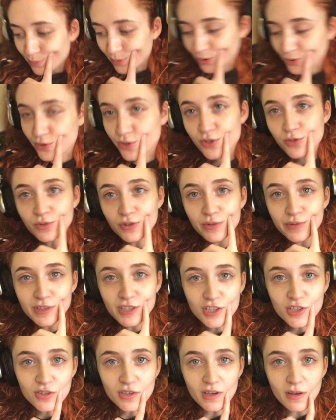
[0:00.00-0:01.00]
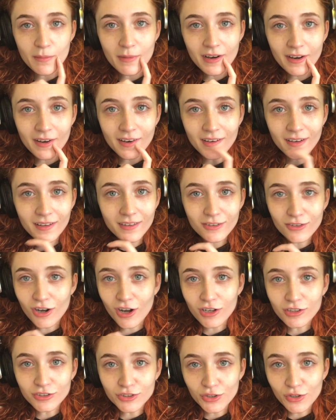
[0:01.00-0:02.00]
per usual when you go to America, they're
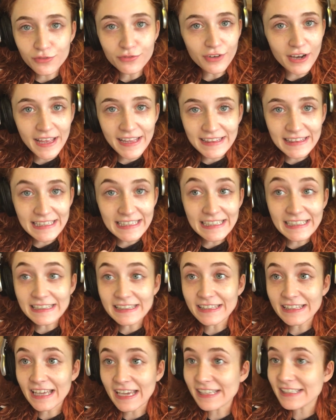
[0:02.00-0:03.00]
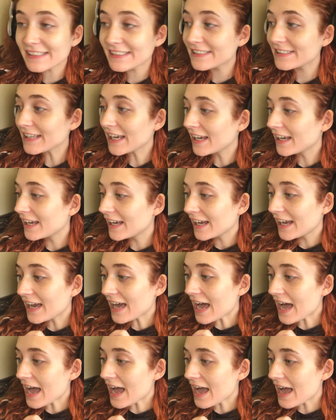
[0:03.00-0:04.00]
all so friendly and
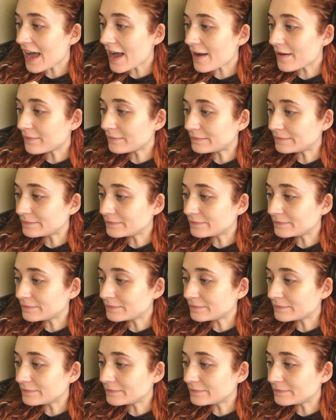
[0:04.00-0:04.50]
nice.